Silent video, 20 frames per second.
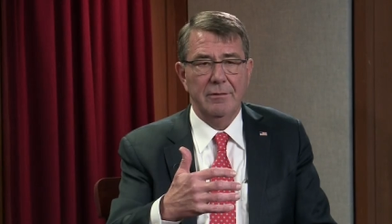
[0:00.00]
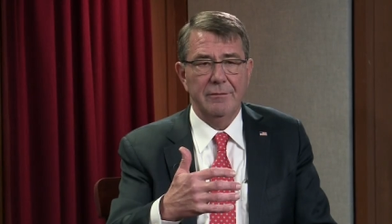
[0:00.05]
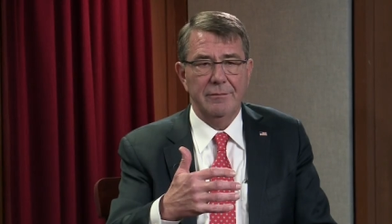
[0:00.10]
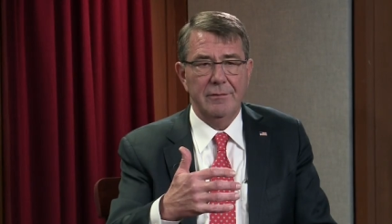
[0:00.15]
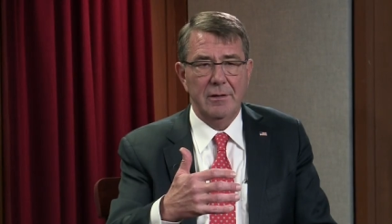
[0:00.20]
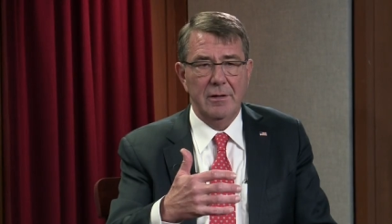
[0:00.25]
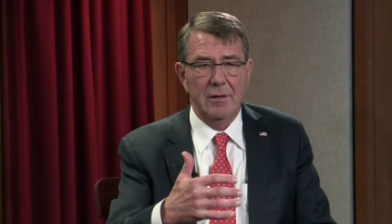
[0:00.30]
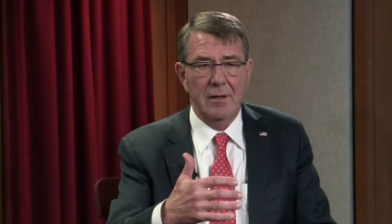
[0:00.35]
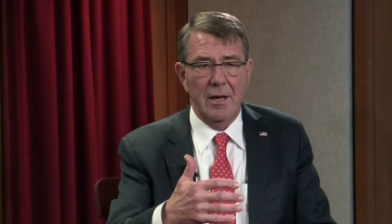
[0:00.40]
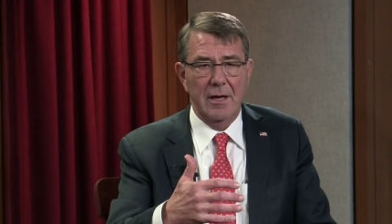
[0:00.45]

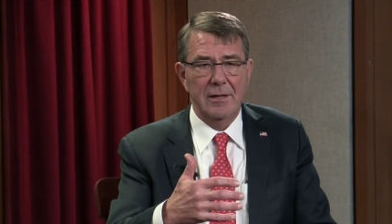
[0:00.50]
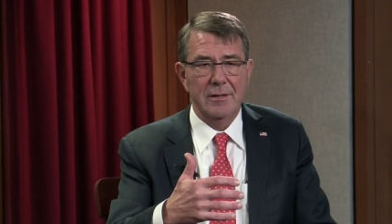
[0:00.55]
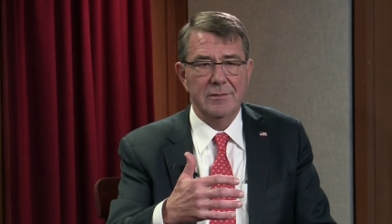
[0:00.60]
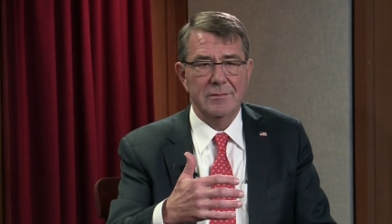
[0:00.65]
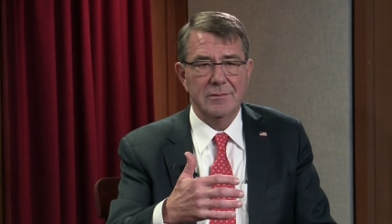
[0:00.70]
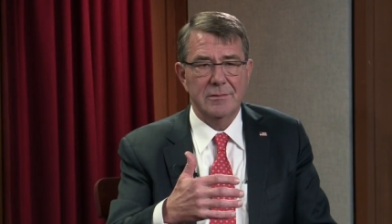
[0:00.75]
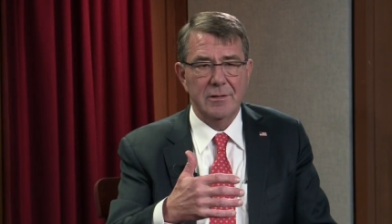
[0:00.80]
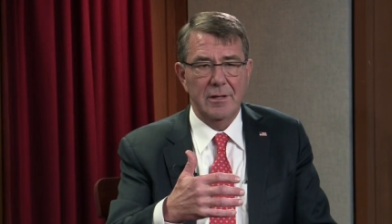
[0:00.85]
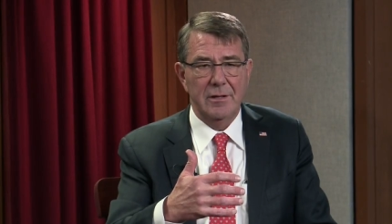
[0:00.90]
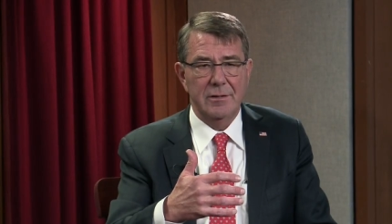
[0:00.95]
of the
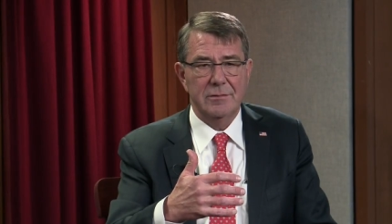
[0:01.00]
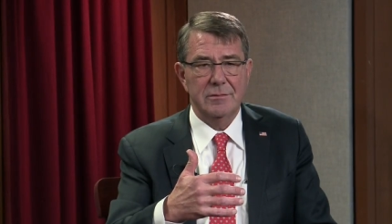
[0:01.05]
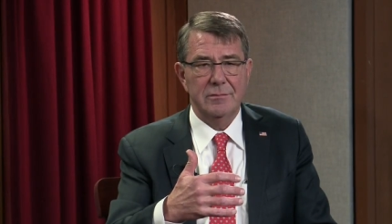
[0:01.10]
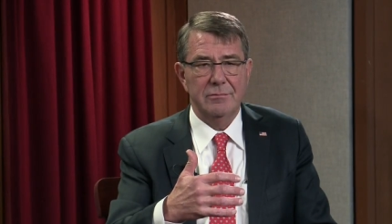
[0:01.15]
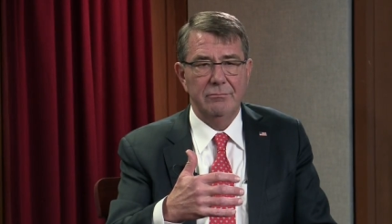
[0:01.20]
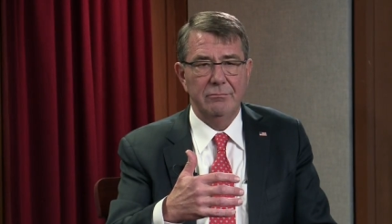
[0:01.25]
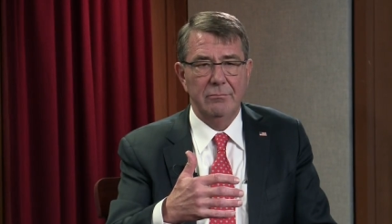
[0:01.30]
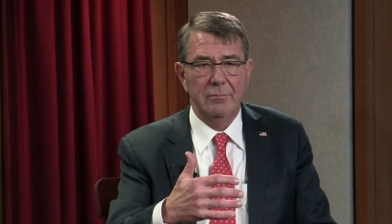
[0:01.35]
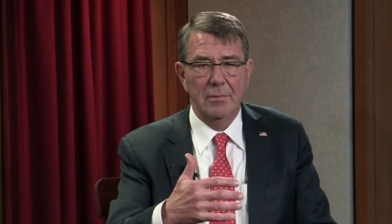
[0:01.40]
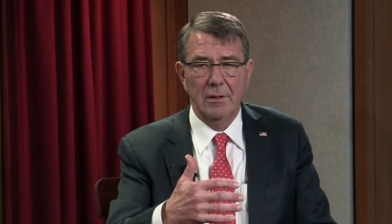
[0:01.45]
United
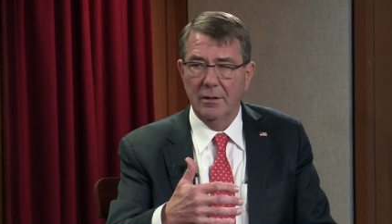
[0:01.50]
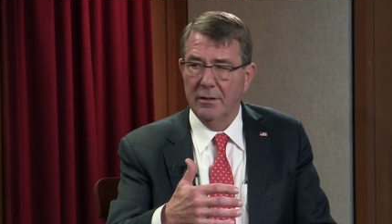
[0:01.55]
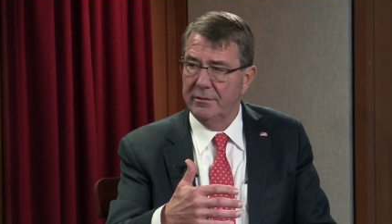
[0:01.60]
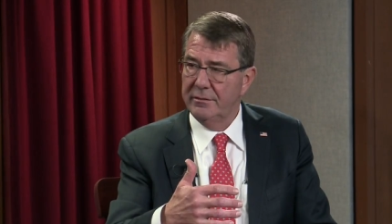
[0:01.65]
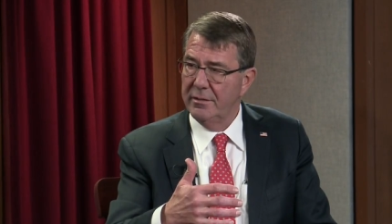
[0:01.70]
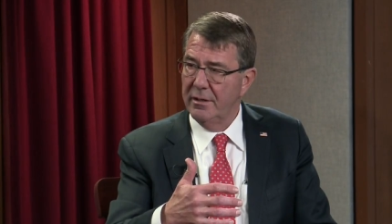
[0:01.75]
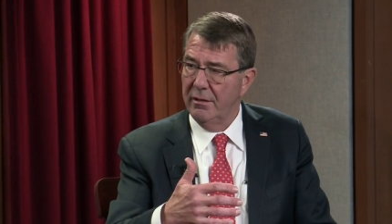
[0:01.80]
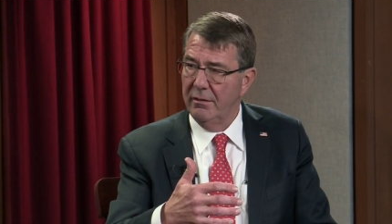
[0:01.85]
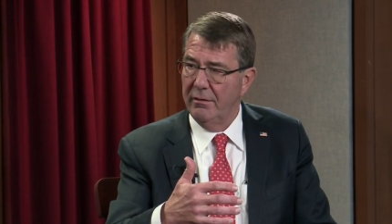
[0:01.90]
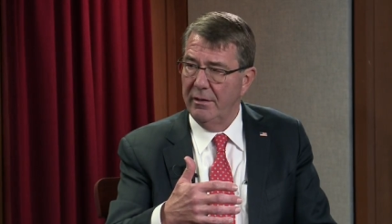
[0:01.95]
States
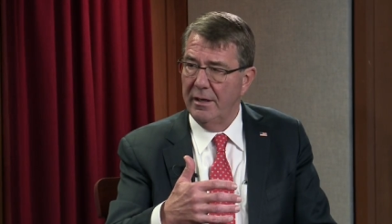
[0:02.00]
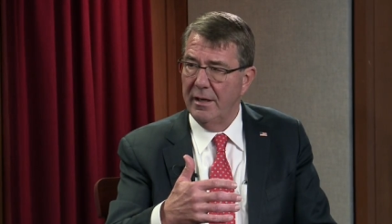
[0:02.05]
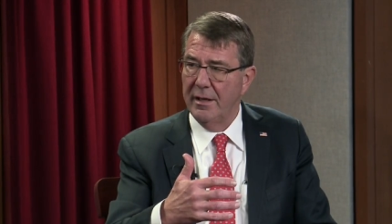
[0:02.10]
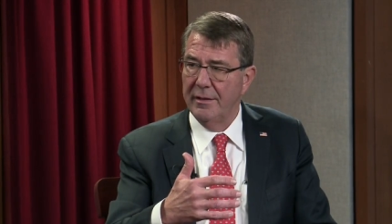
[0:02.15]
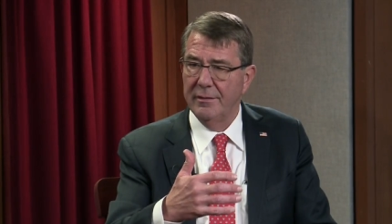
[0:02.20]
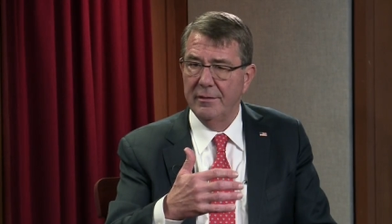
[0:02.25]
military